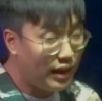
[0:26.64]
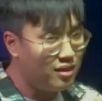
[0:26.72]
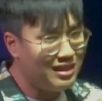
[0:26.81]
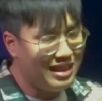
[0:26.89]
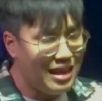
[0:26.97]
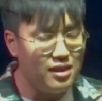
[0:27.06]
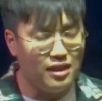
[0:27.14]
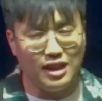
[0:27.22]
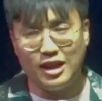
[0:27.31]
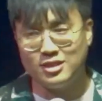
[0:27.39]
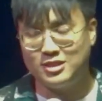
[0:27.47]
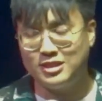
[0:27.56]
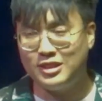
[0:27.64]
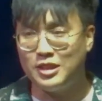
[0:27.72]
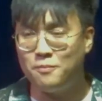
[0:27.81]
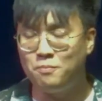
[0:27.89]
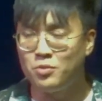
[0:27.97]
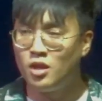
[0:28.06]
late last year,
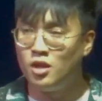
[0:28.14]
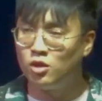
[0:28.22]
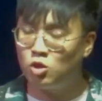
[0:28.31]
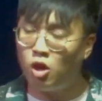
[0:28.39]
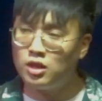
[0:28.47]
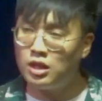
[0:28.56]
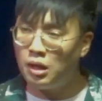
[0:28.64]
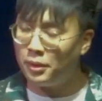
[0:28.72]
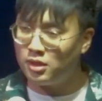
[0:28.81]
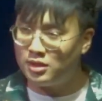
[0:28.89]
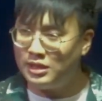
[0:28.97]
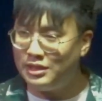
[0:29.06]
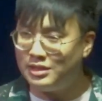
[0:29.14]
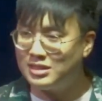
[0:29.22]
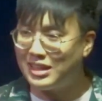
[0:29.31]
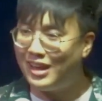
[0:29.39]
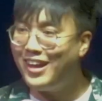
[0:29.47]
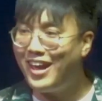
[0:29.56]
talking about teens,
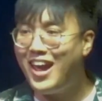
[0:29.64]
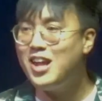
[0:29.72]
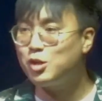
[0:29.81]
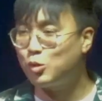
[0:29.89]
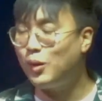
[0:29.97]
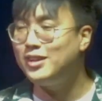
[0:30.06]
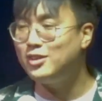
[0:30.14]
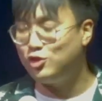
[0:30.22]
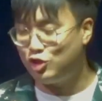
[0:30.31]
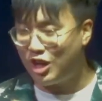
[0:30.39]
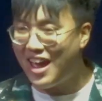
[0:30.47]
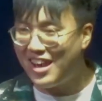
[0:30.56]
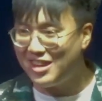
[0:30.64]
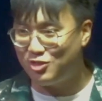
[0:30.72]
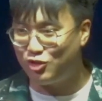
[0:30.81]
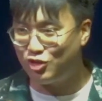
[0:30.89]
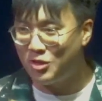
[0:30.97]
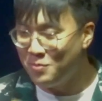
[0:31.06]
I had quite a
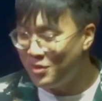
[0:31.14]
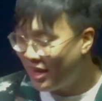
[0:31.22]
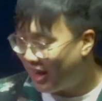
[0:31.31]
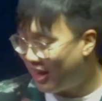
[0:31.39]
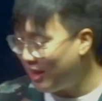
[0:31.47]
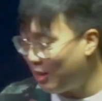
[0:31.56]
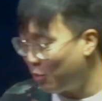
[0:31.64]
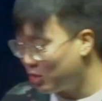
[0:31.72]
challenge. It was